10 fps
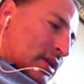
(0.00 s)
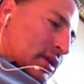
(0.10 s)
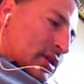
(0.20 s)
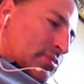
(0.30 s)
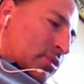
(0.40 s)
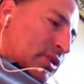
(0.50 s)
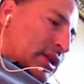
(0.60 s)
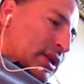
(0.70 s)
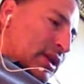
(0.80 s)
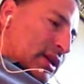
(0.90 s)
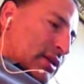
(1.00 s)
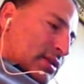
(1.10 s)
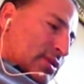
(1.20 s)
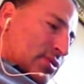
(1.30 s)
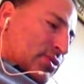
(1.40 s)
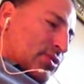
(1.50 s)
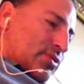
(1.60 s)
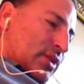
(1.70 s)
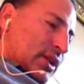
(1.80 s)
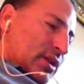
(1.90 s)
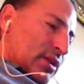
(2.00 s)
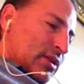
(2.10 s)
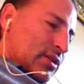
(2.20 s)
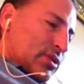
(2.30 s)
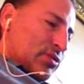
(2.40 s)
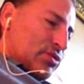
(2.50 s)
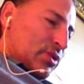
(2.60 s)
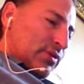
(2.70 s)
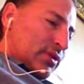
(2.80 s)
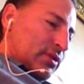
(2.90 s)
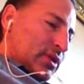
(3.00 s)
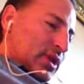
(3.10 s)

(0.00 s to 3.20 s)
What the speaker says: It is morning again, so serene, so joyful.